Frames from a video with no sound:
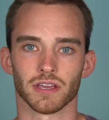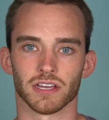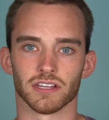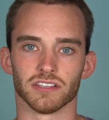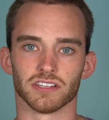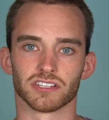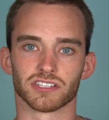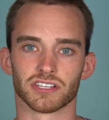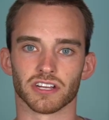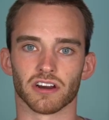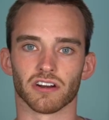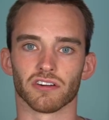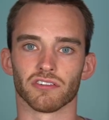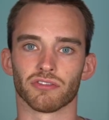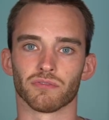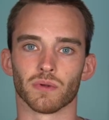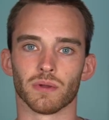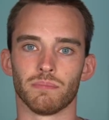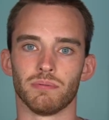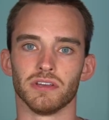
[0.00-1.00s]
And the standard
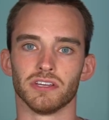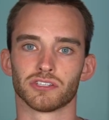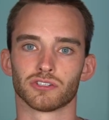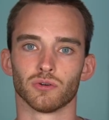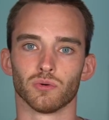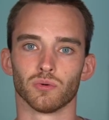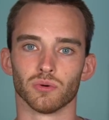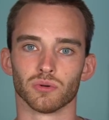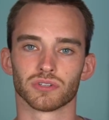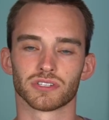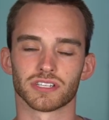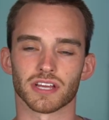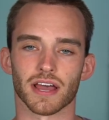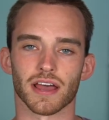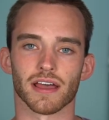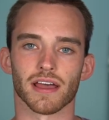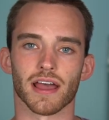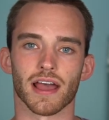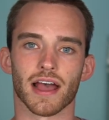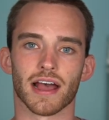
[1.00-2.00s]
three-piece Google
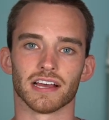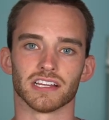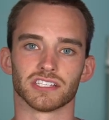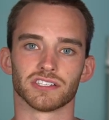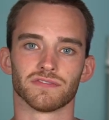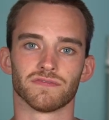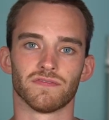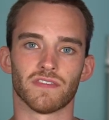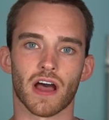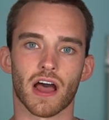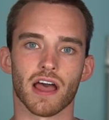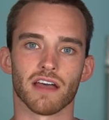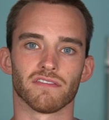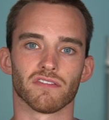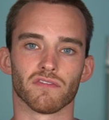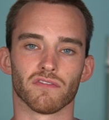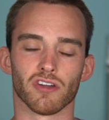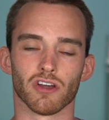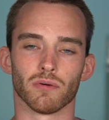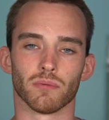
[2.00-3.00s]
set has five
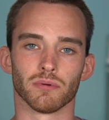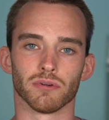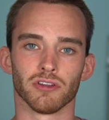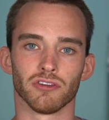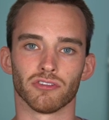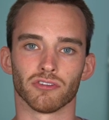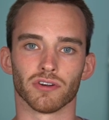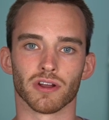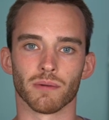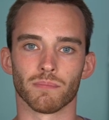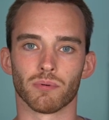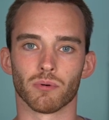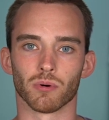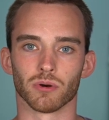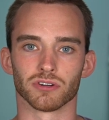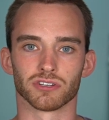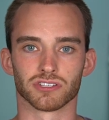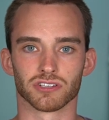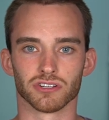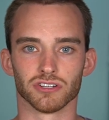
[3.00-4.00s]
available ethernet
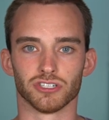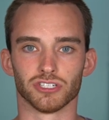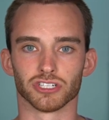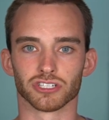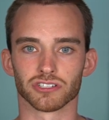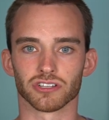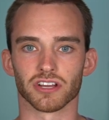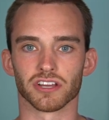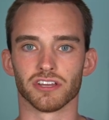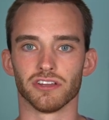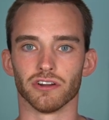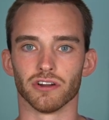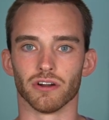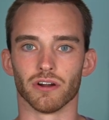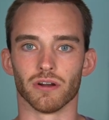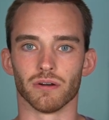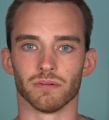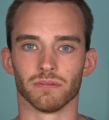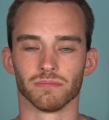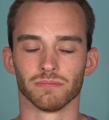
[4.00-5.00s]
ports, just like
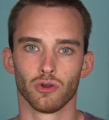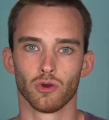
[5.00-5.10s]
Eero.